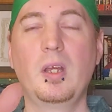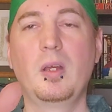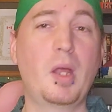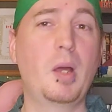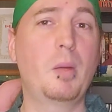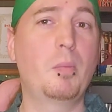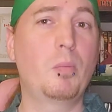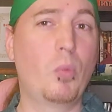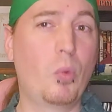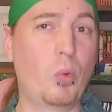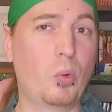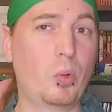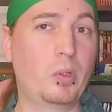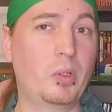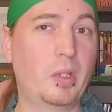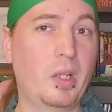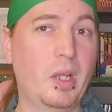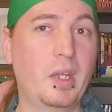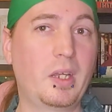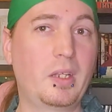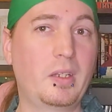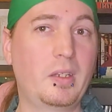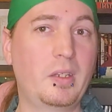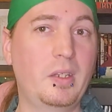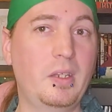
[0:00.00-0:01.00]
but I'm more
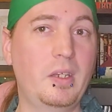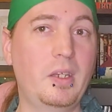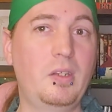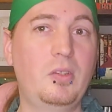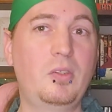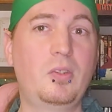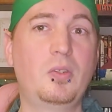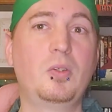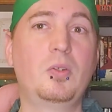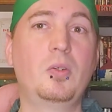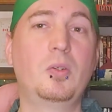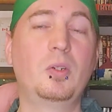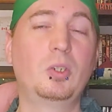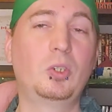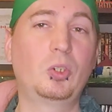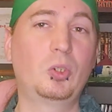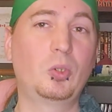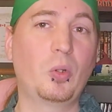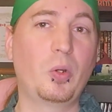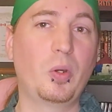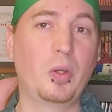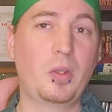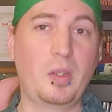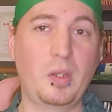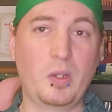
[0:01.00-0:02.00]
likely to
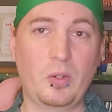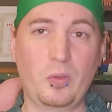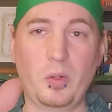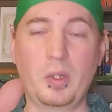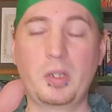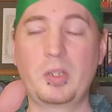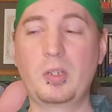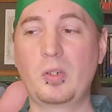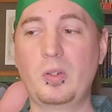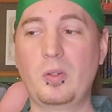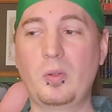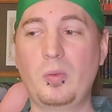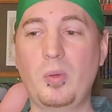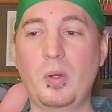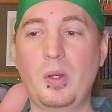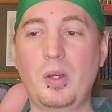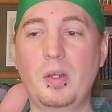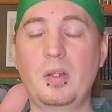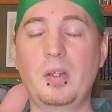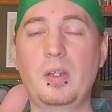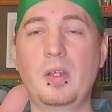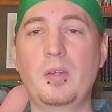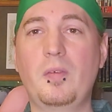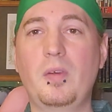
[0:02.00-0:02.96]
enjoy the original one,